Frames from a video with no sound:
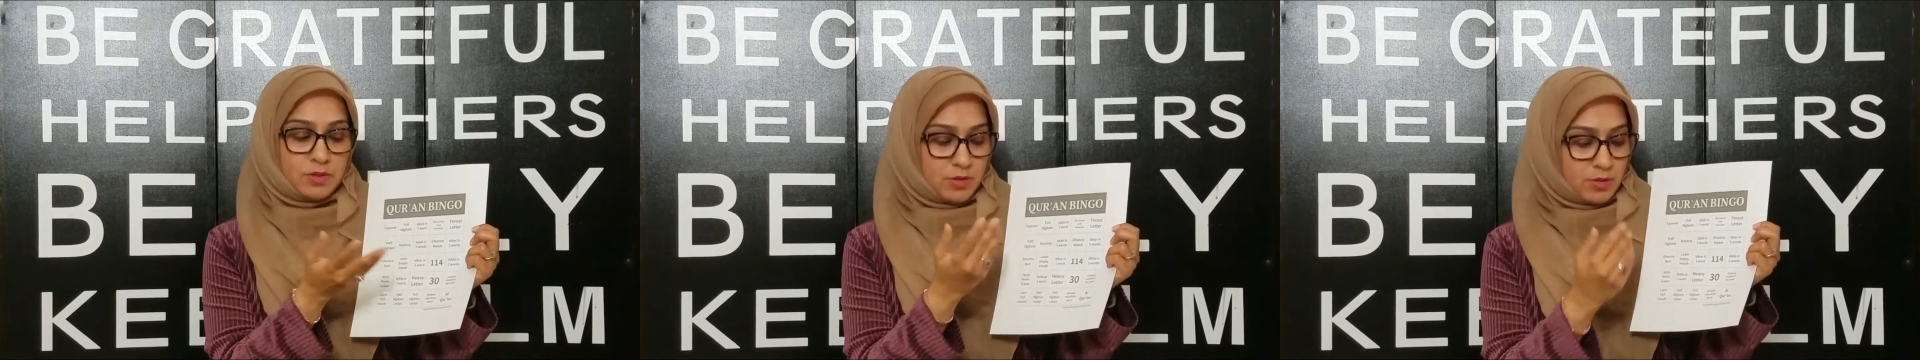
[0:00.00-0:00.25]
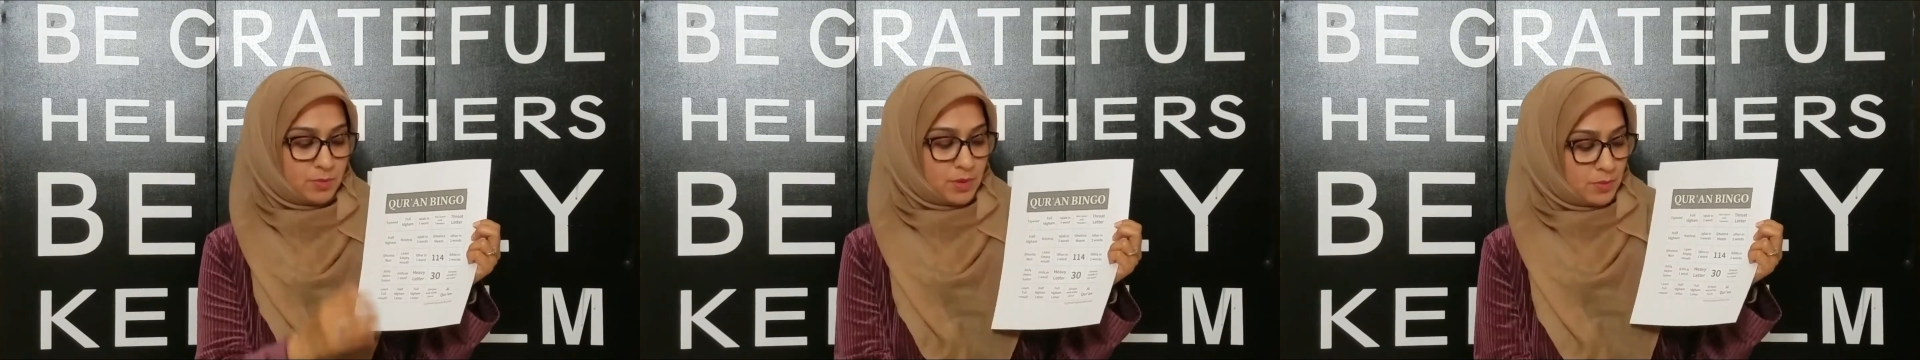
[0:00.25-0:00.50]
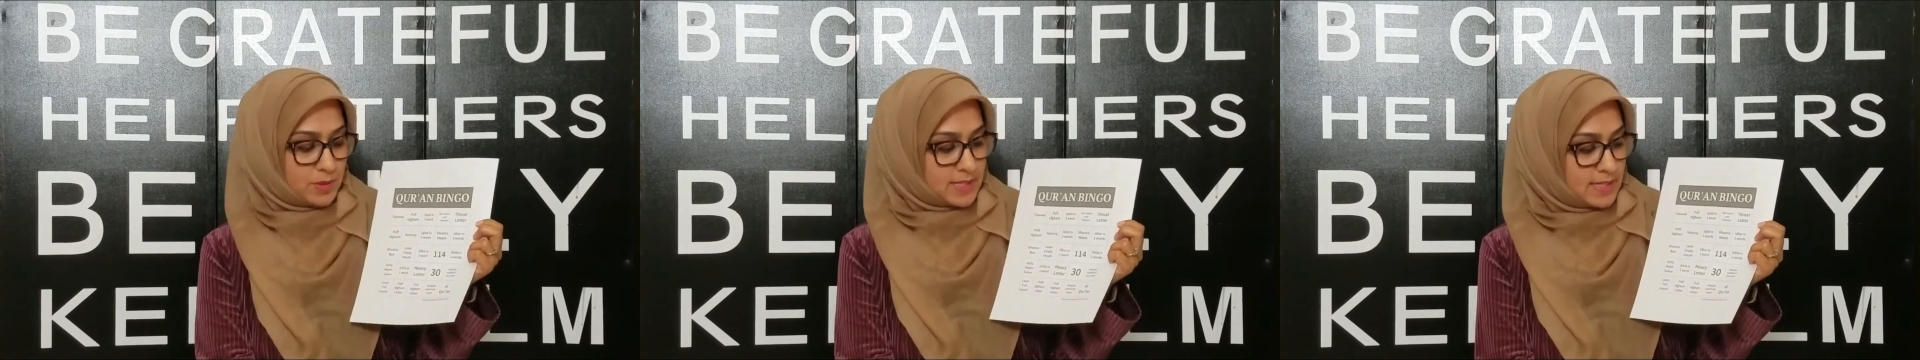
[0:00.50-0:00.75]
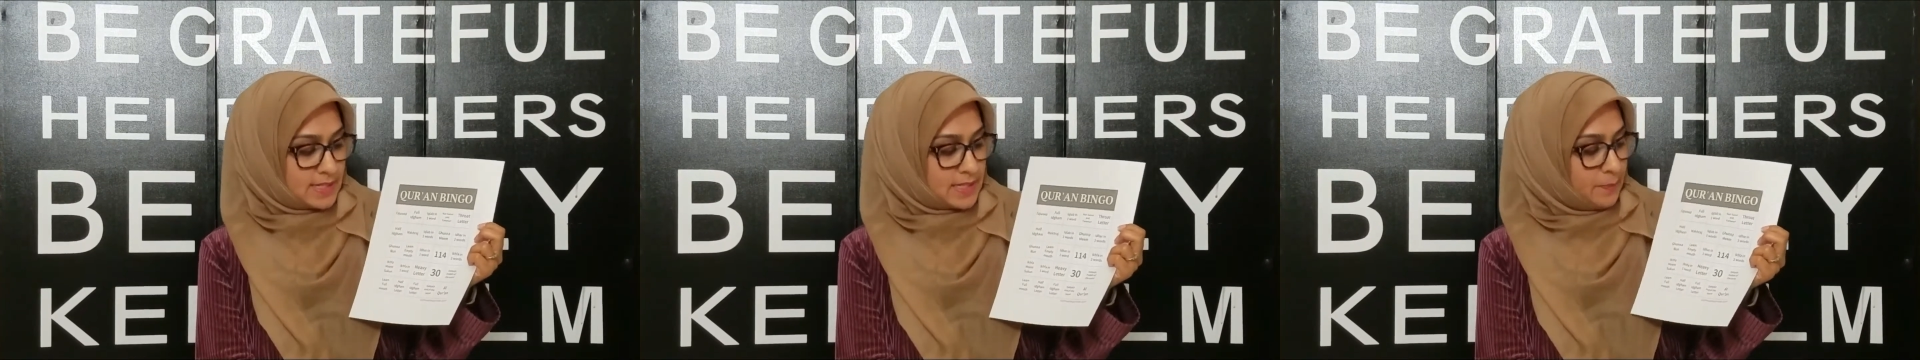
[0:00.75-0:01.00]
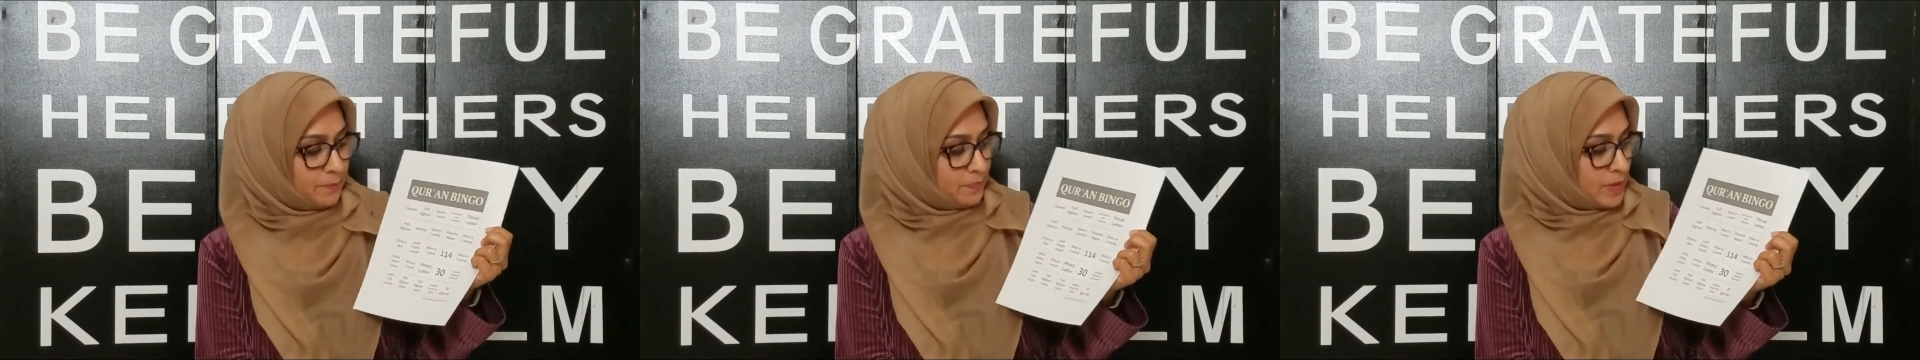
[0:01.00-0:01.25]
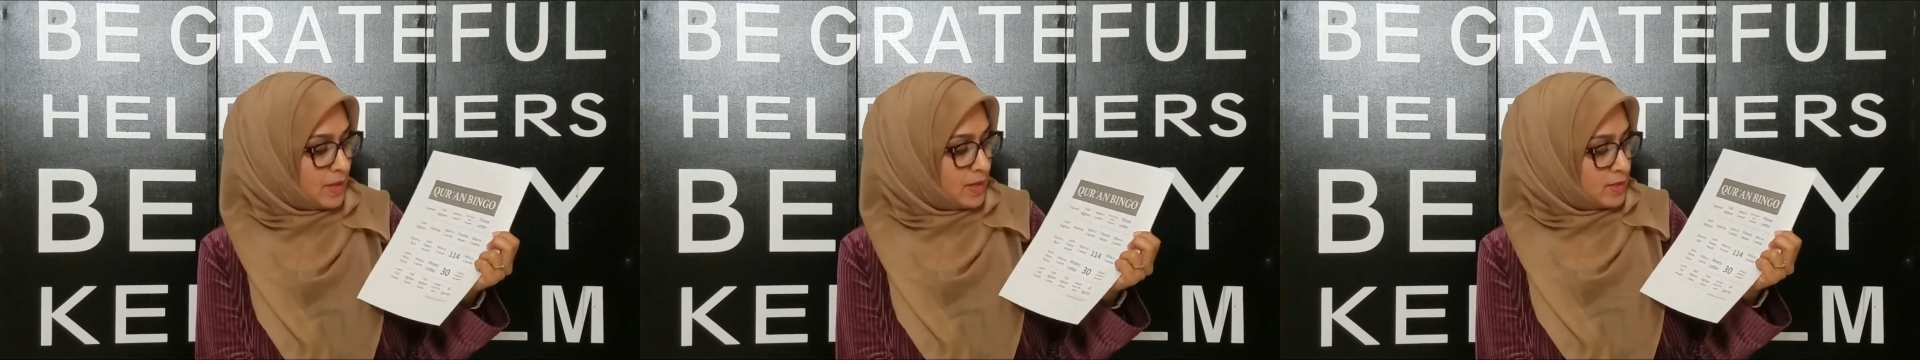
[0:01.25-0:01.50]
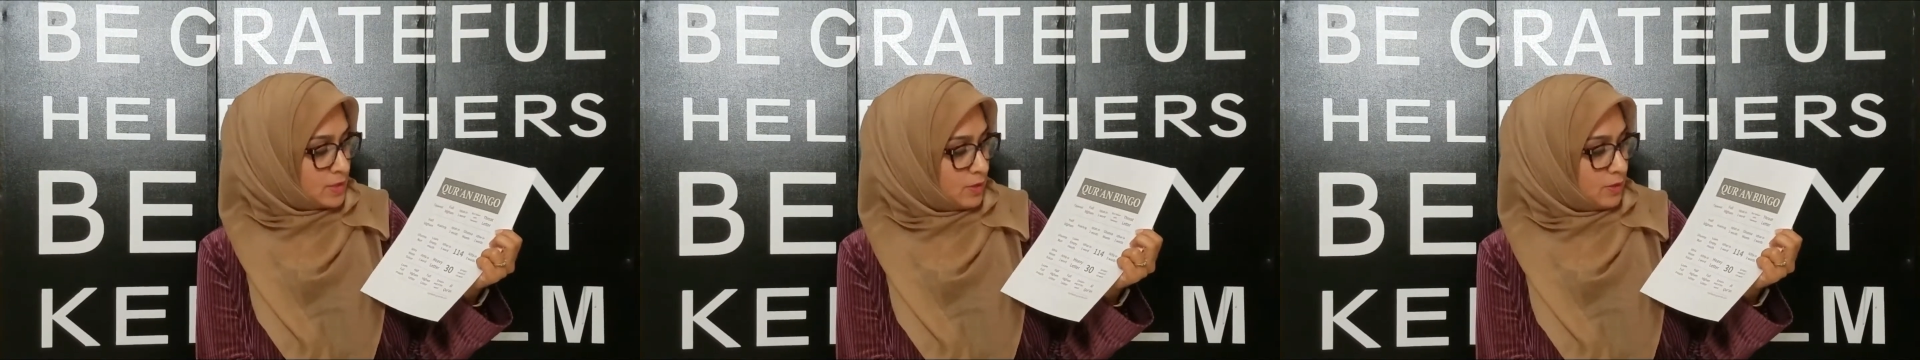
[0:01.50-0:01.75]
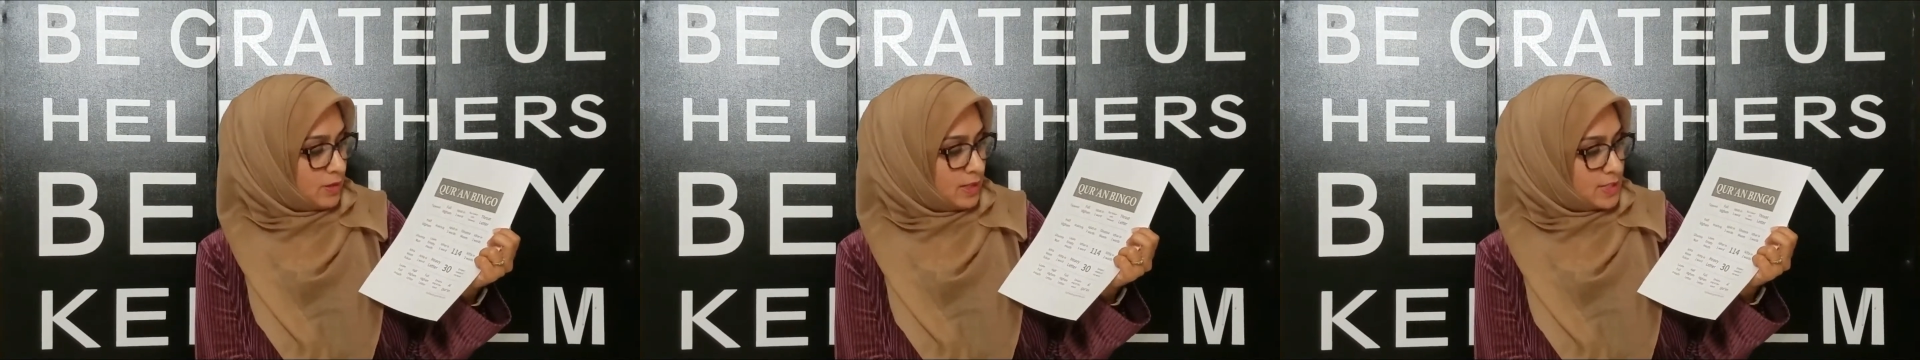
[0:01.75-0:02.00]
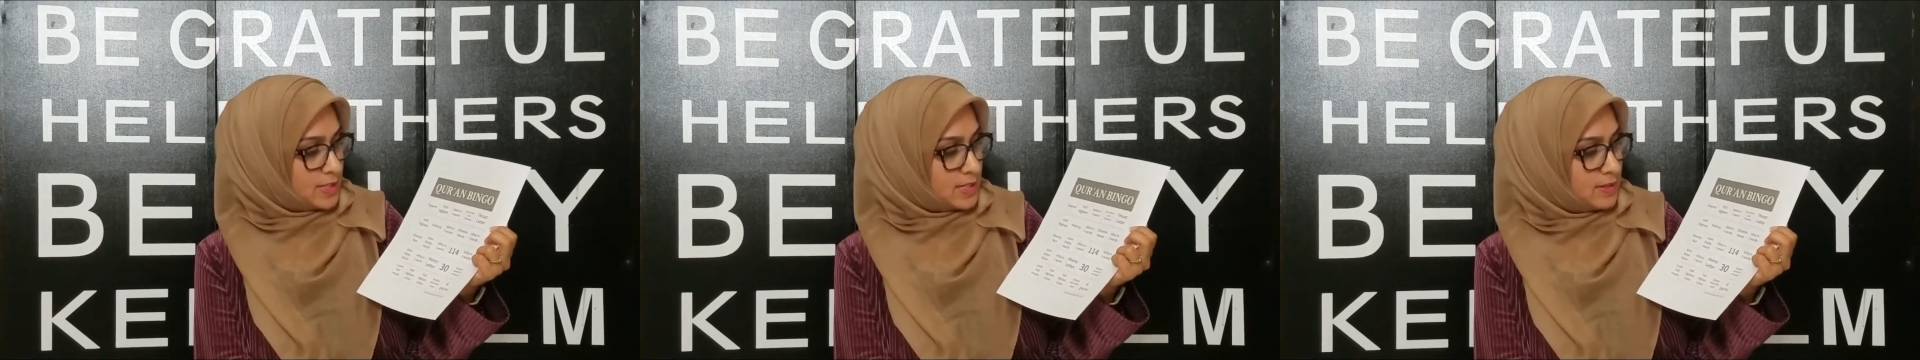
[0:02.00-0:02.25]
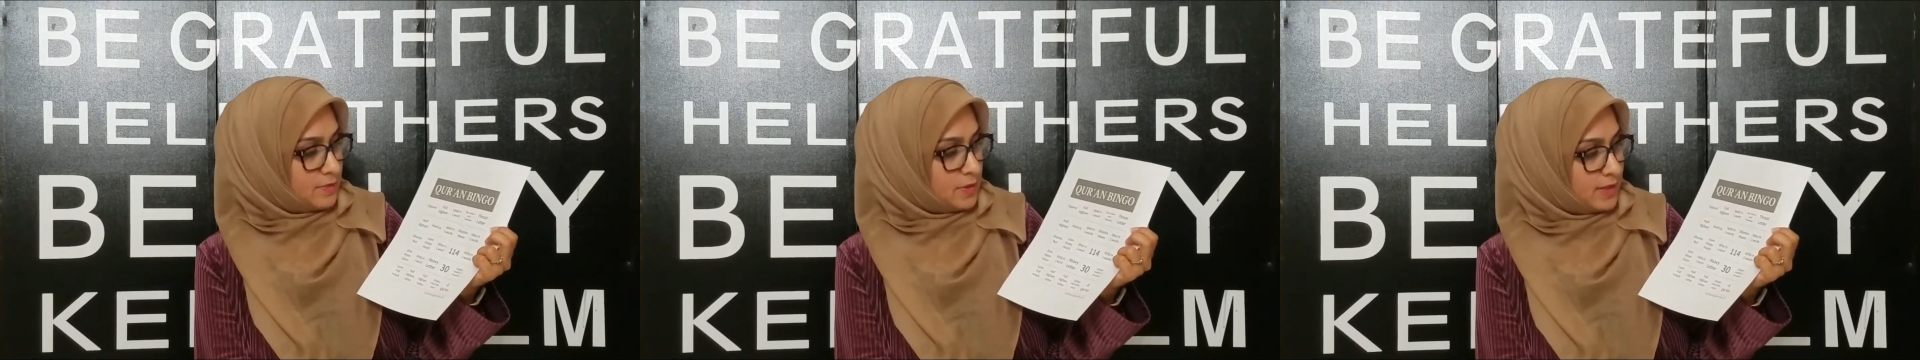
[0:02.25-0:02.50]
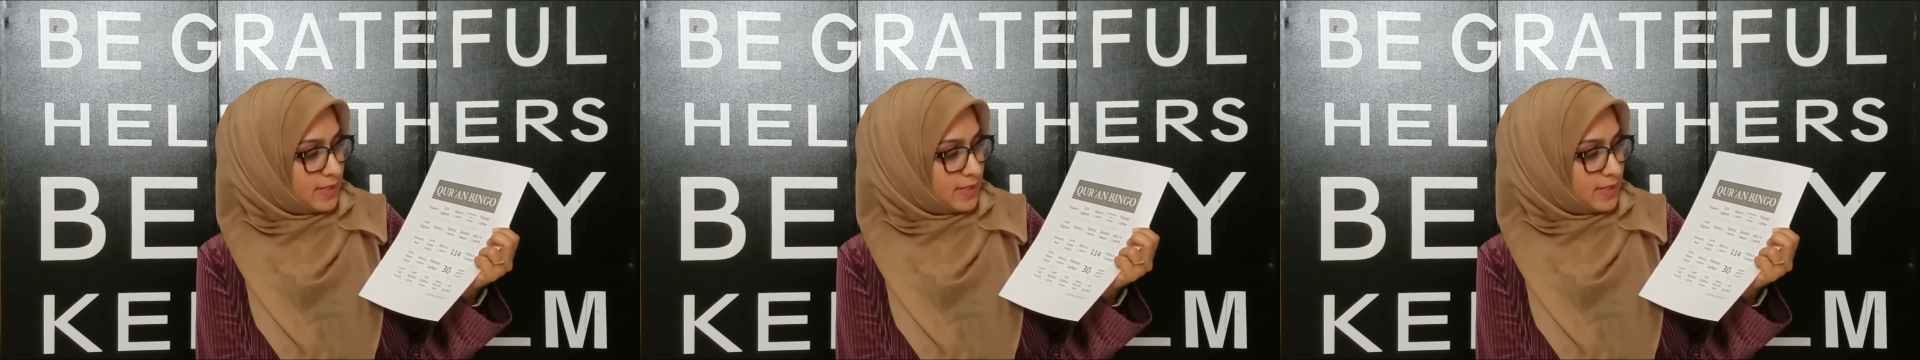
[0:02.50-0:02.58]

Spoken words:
or what was it. So I'll just give you an